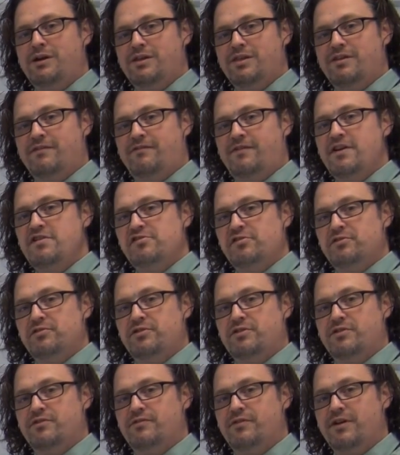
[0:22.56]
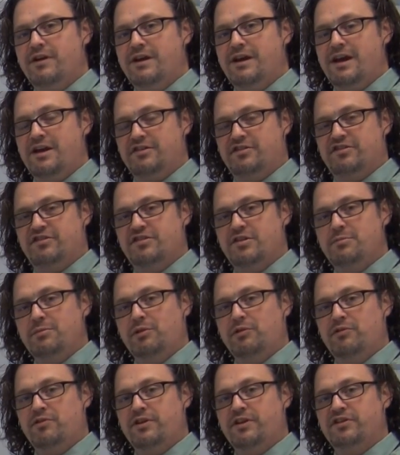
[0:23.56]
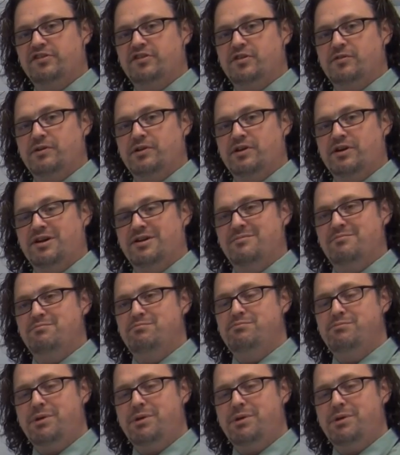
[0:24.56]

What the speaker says: The facial nerve has similar things going on,